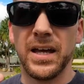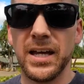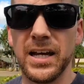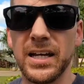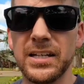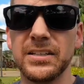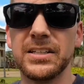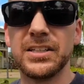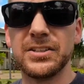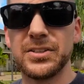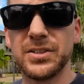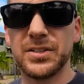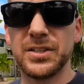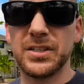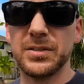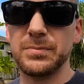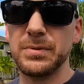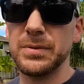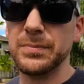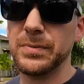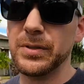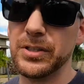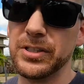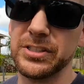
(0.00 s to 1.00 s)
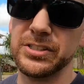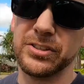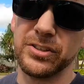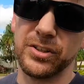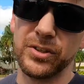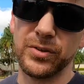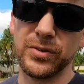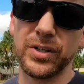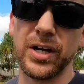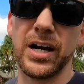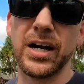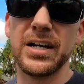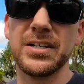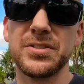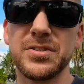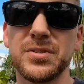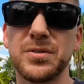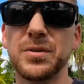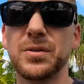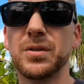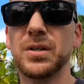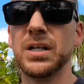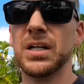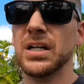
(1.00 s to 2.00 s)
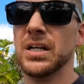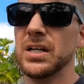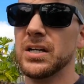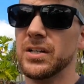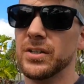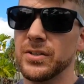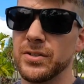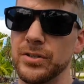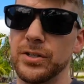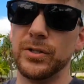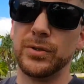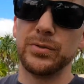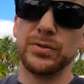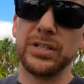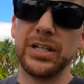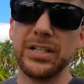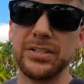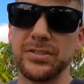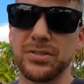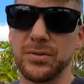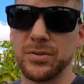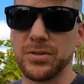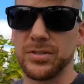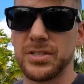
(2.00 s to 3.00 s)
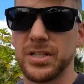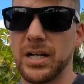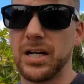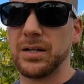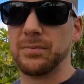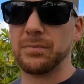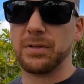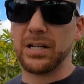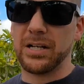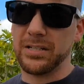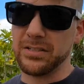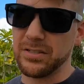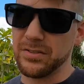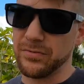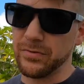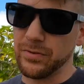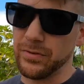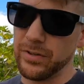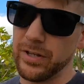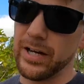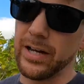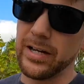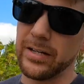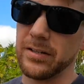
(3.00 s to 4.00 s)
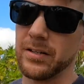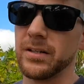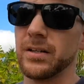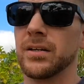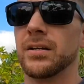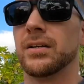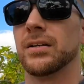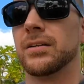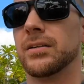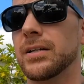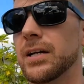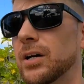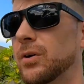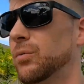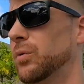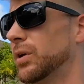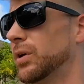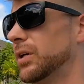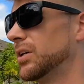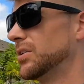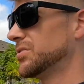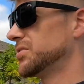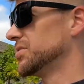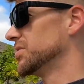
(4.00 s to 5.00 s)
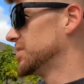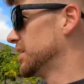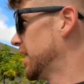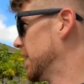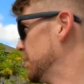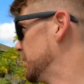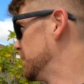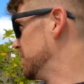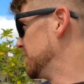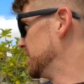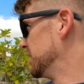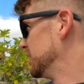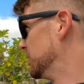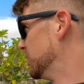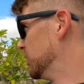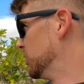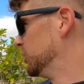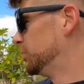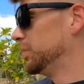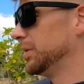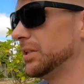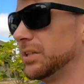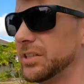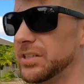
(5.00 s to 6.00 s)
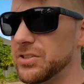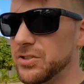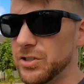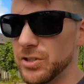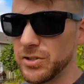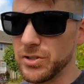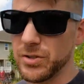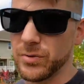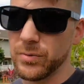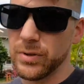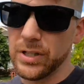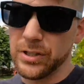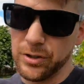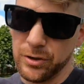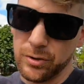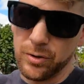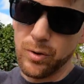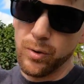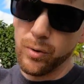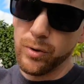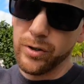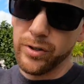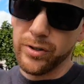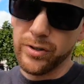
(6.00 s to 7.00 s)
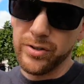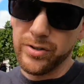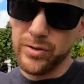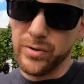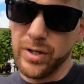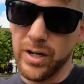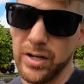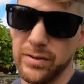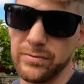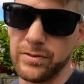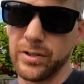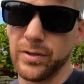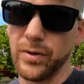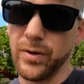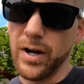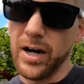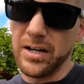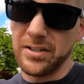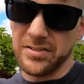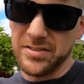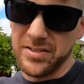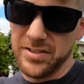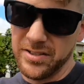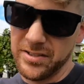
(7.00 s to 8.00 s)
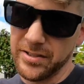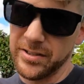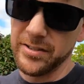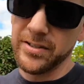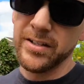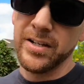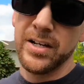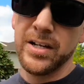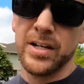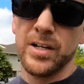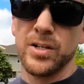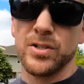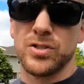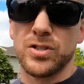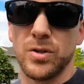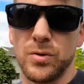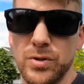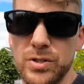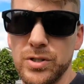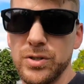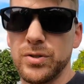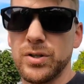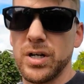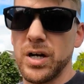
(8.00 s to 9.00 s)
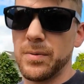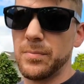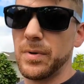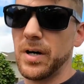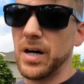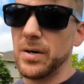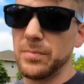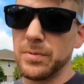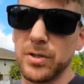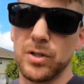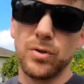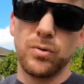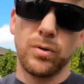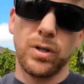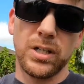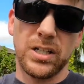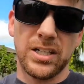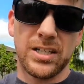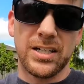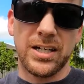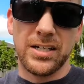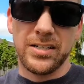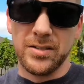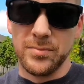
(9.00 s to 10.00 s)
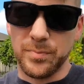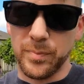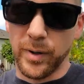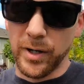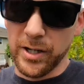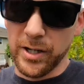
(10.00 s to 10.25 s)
and that they're going to be building their own high school. No dates or timelines for that. Now, what else is happening in Ho'opili? Just around the corner, you have the Kroc Center. So when you come up Kualaka'i